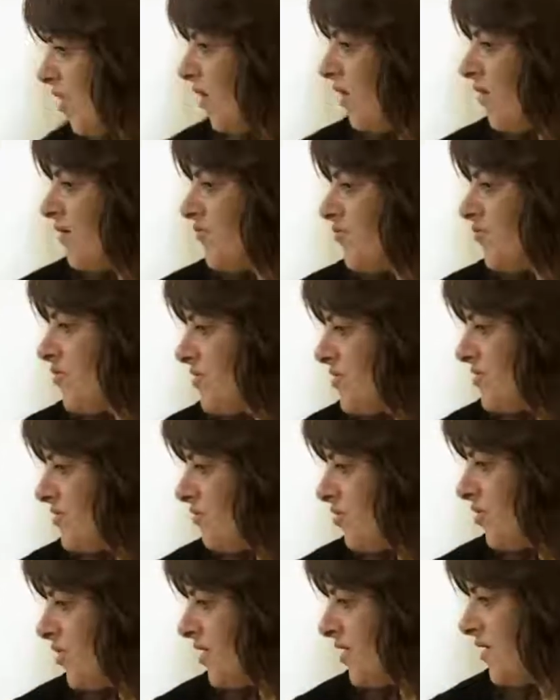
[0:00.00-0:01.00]
my life drawings are
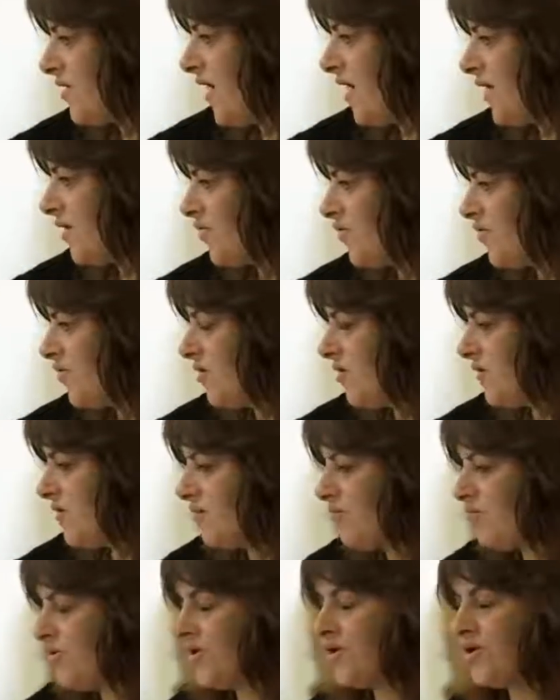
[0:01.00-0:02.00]
pretty accurate,
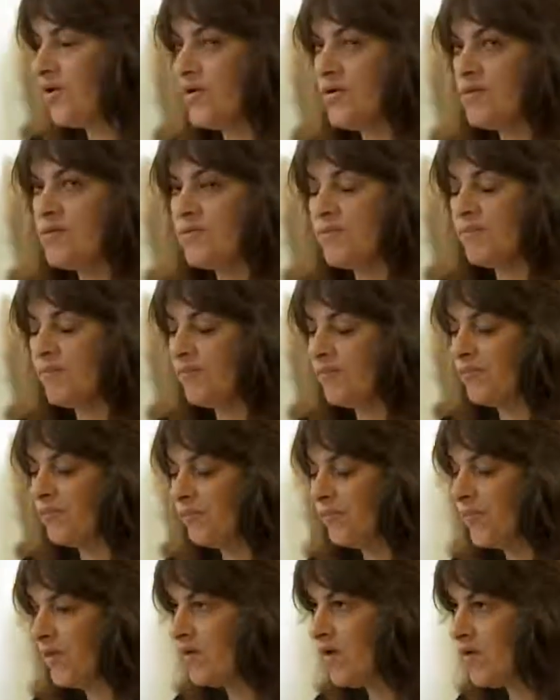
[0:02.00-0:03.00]
they're pretty good.
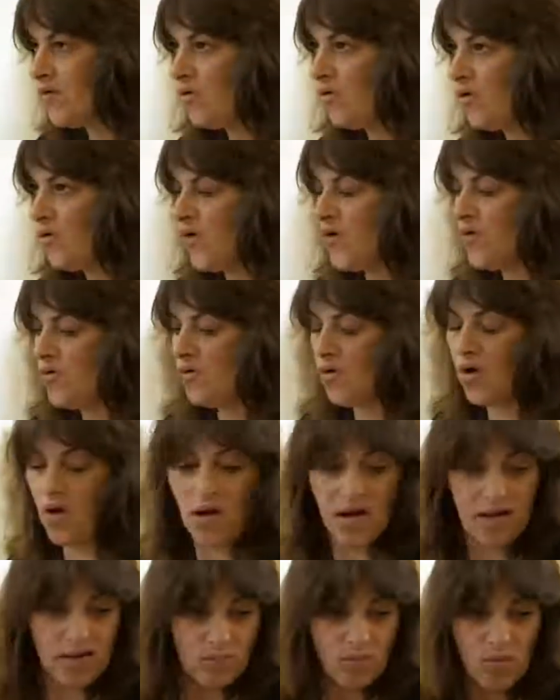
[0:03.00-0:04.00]
They're not, they're not
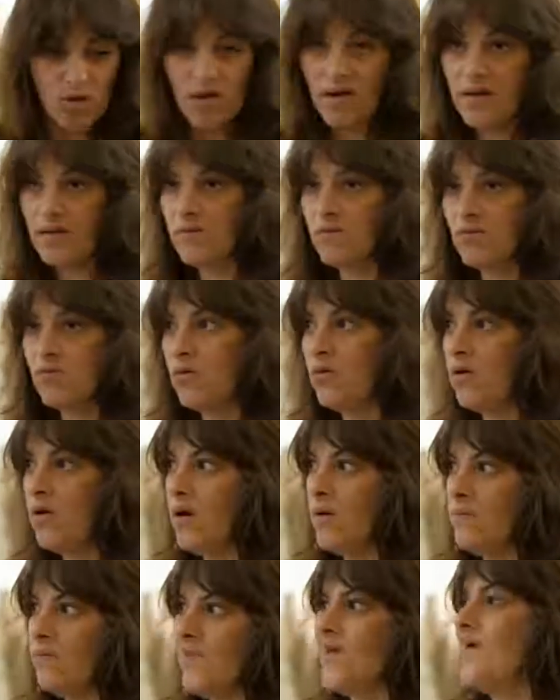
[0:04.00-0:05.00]
like my, not
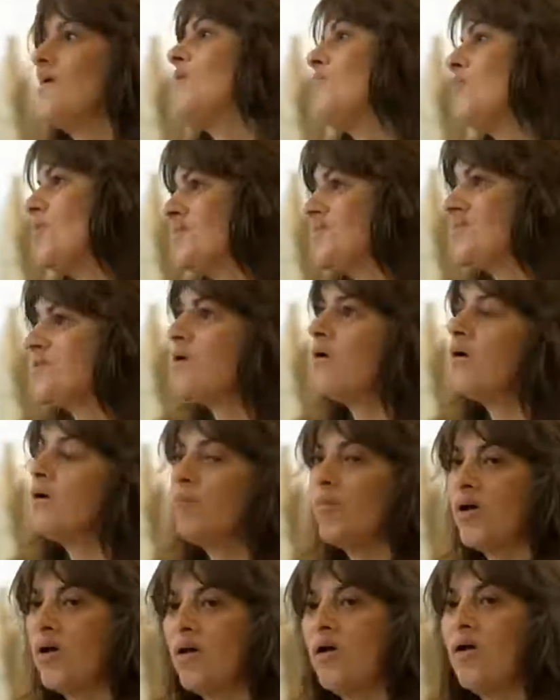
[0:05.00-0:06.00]
like, they are my style,
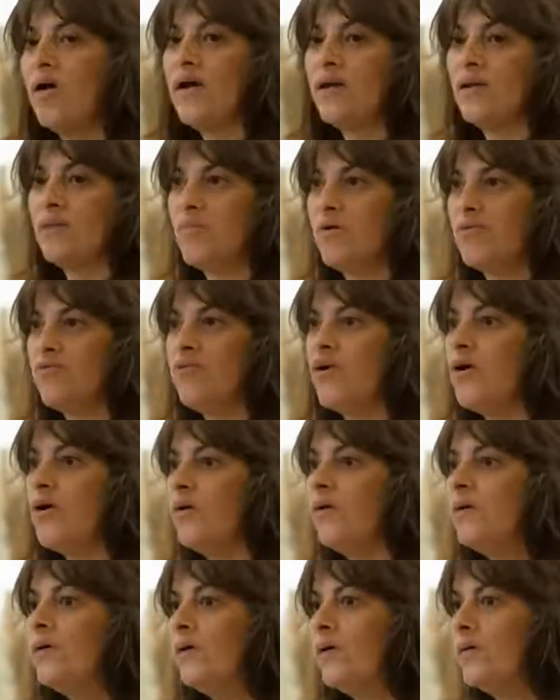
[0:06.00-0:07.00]
my line and my
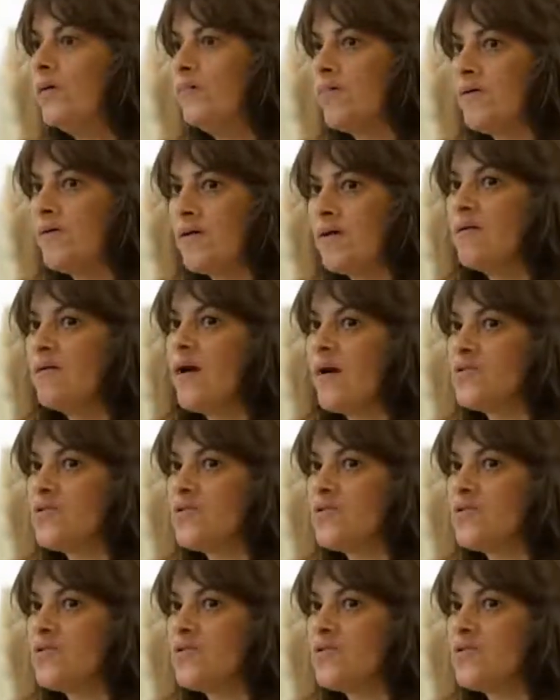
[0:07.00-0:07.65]
flow, but they're